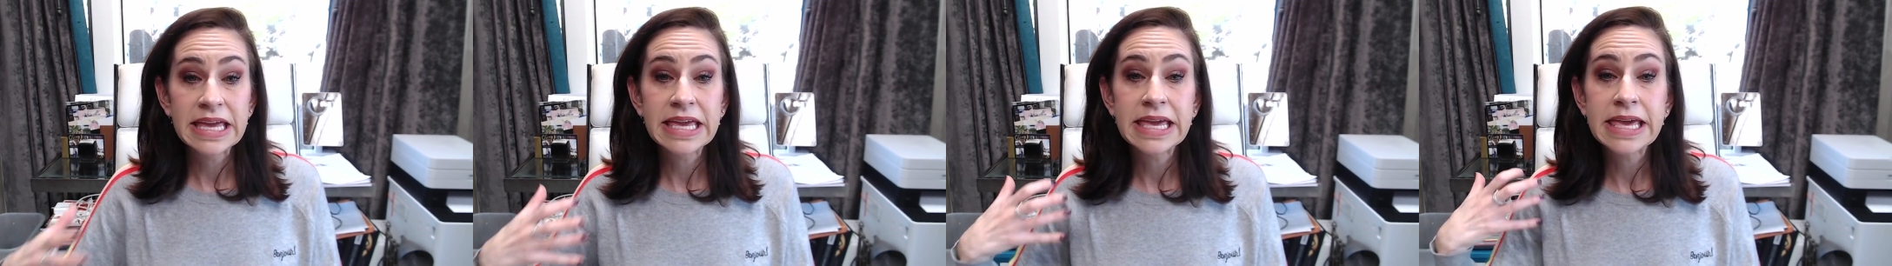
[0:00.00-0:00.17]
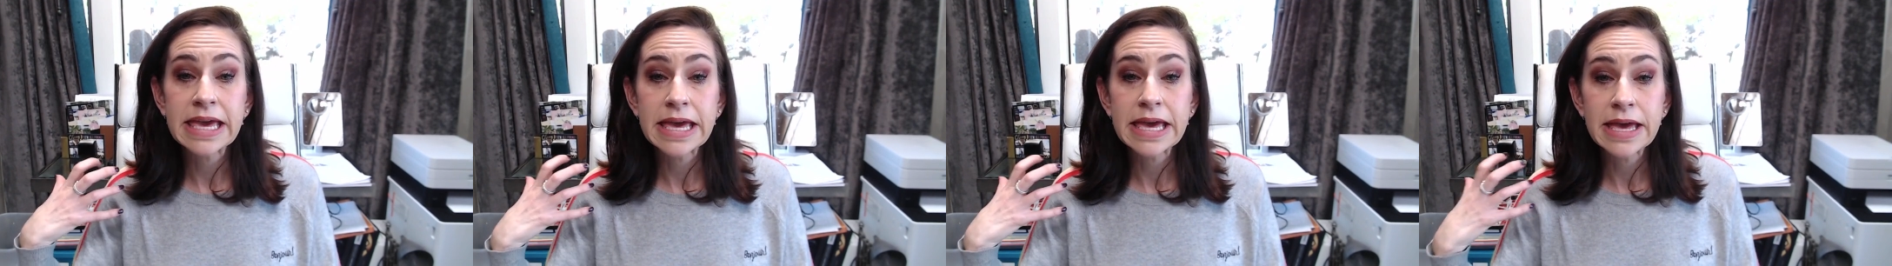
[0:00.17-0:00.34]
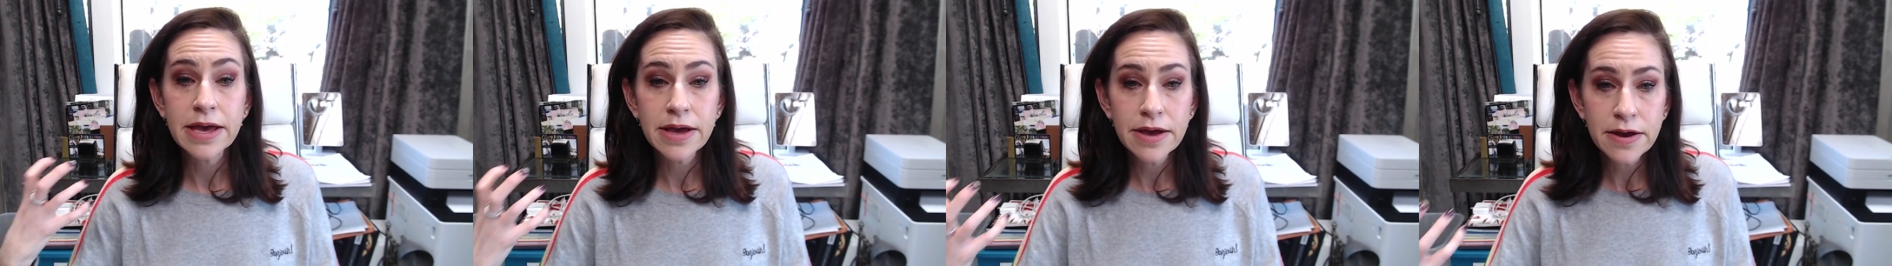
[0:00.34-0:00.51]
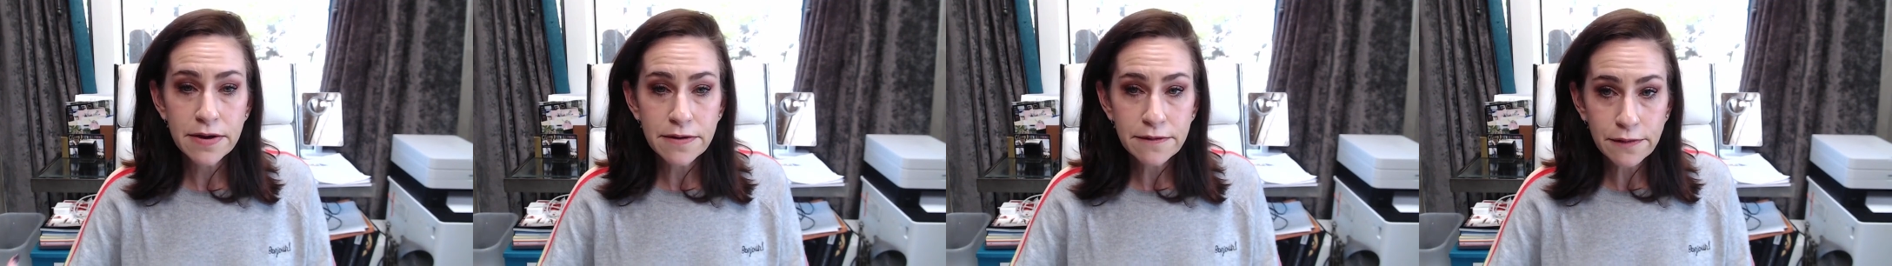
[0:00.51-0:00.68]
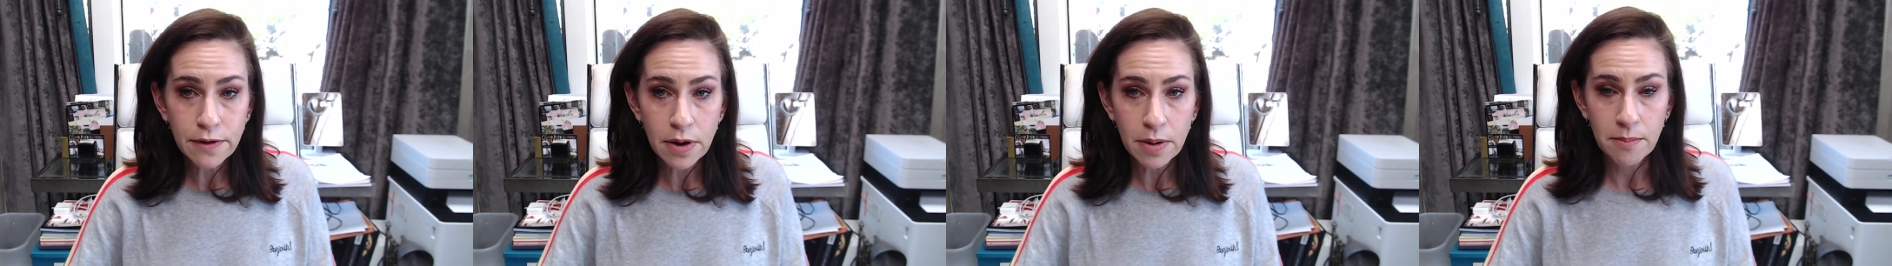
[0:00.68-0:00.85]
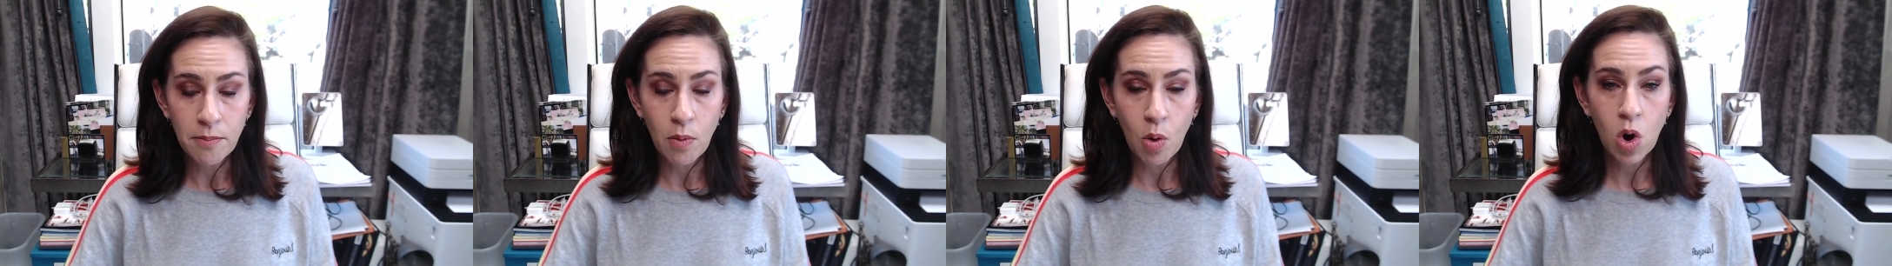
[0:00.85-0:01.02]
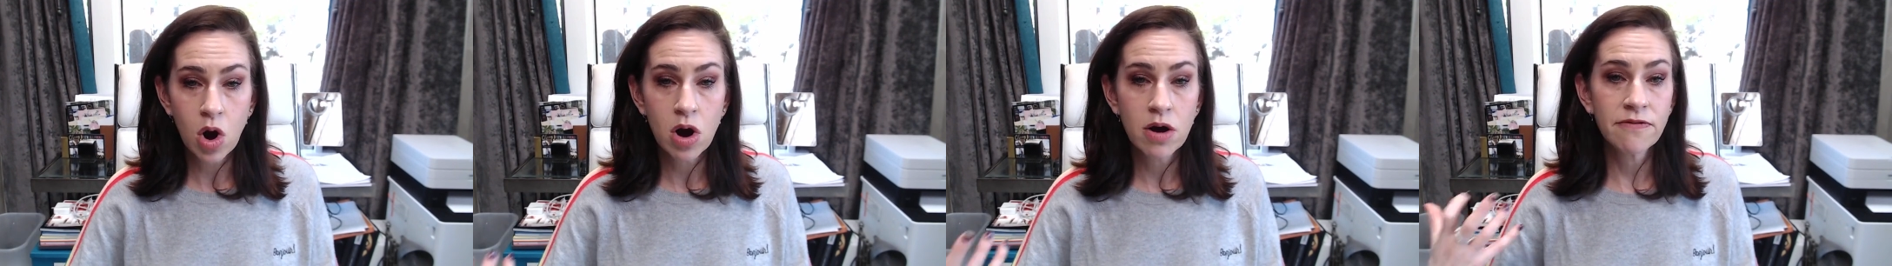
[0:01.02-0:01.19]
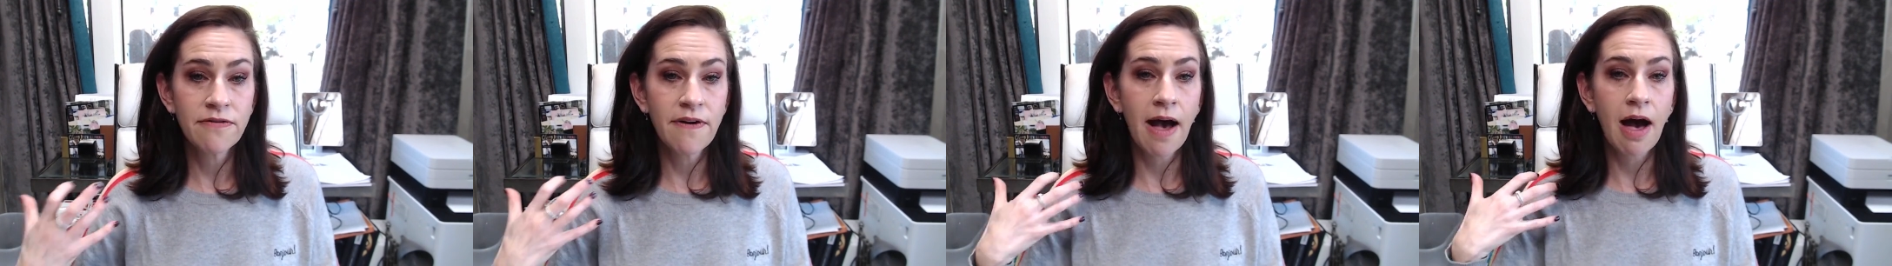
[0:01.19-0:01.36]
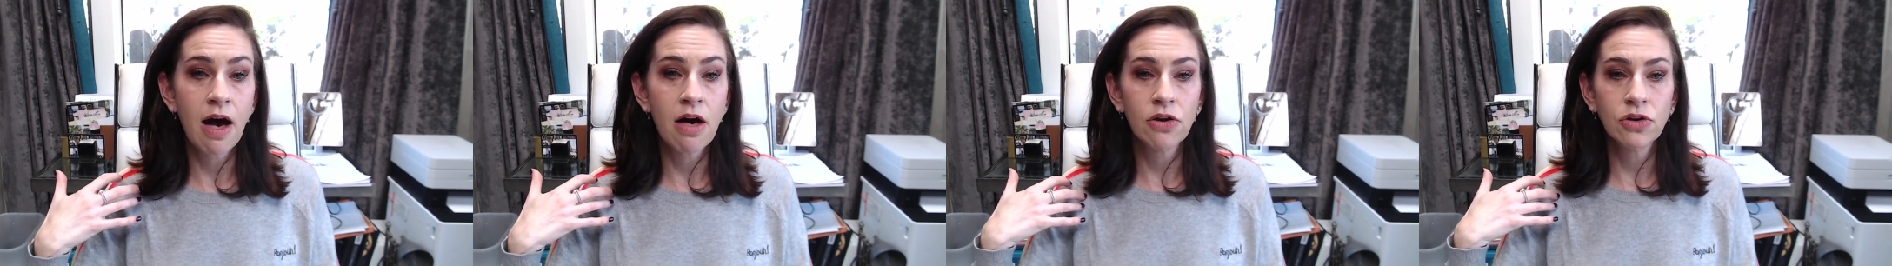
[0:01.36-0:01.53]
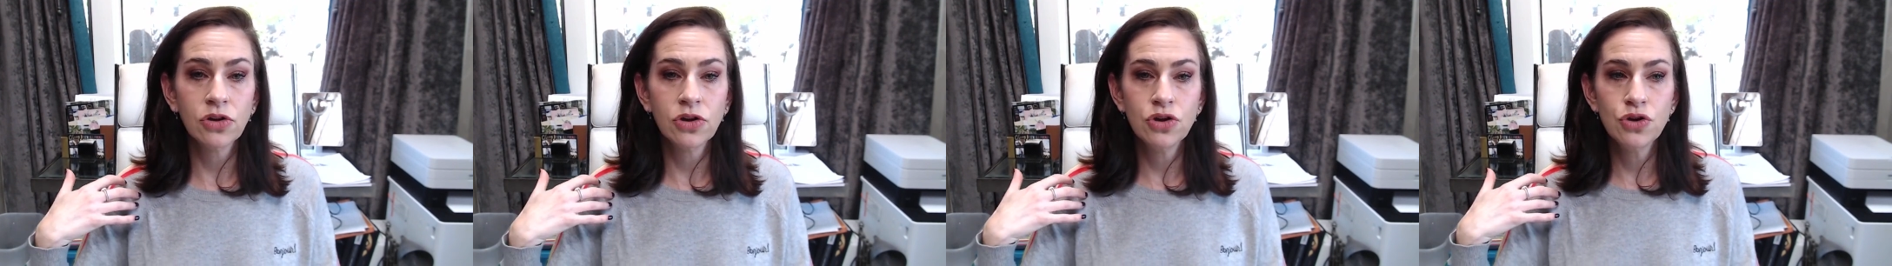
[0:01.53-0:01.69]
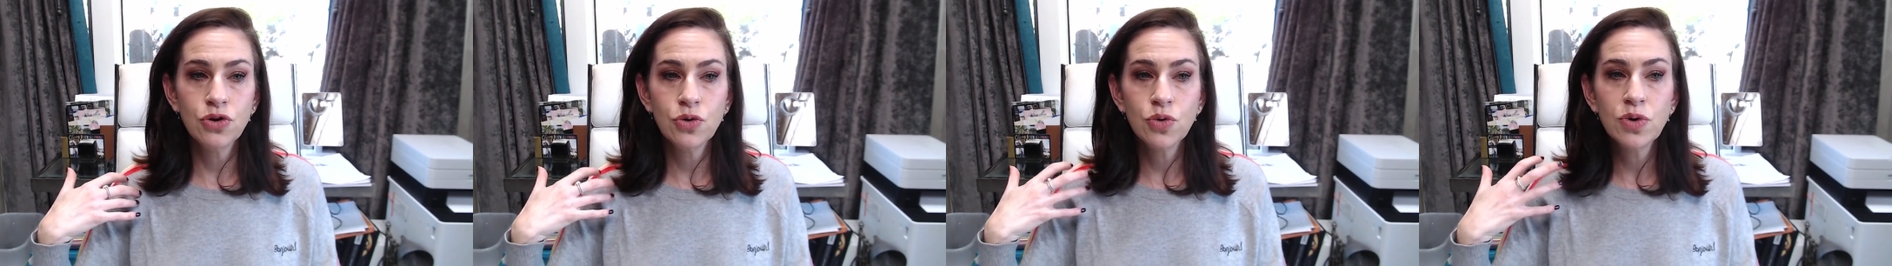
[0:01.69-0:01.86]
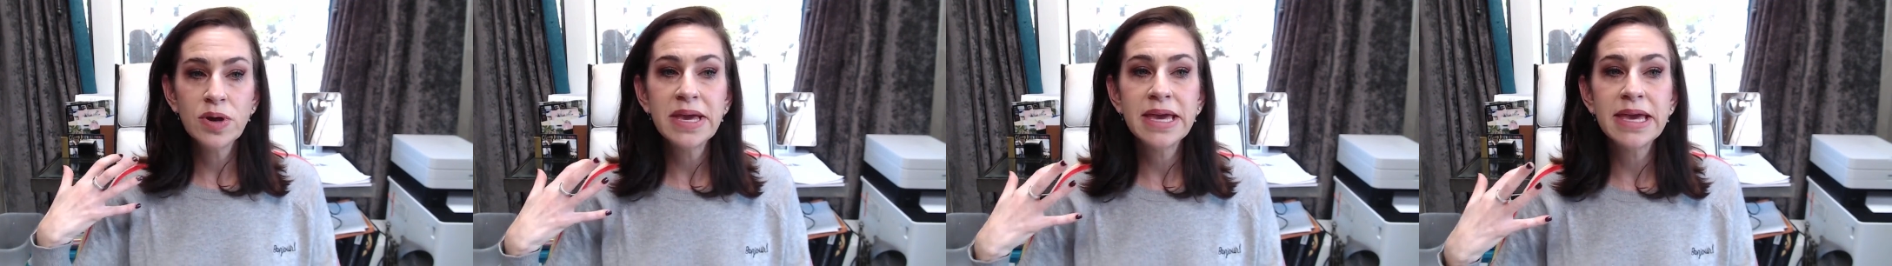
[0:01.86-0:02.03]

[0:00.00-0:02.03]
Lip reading: give more value,